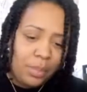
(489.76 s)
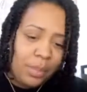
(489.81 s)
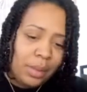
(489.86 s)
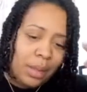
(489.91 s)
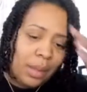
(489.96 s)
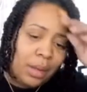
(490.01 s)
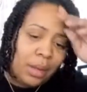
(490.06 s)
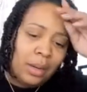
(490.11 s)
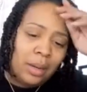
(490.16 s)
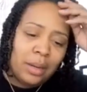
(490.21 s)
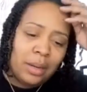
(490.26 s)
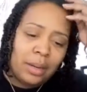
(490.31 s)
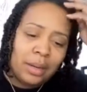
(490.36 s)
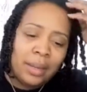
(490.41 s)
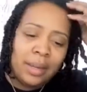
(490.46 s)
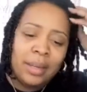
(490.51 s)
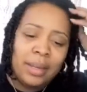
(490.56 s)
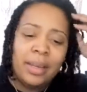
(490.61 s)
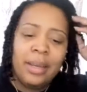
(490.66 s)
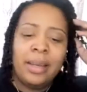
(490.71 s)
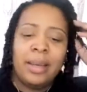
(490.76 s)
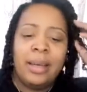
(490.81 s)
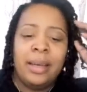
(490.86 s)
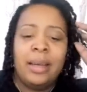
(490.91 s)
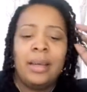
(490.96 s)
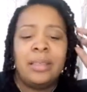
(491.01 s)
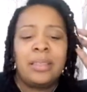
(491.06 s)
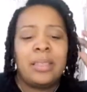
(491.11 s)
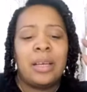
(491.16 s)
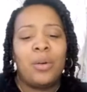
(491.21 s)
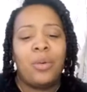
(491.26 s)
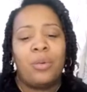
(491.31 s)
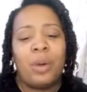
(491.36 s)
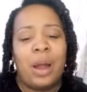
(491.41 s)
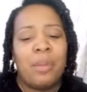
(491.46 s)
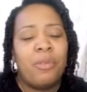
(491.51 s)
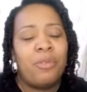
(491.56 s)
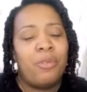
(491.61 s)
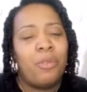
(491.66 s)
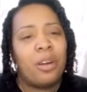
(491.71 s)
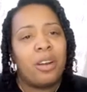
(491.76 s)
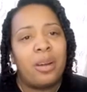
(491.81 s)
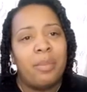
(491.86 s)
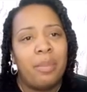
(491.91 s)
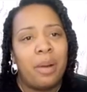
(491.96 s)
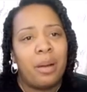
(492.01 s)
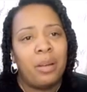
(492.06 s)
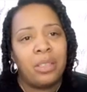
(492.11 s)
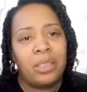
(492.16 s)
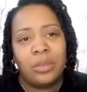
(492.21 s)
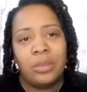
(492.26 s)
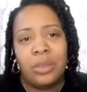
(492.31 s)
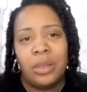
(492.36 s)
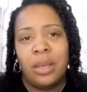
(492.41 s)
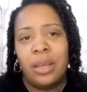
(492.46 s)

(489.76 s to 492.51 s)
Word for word: Uh so right before commercial,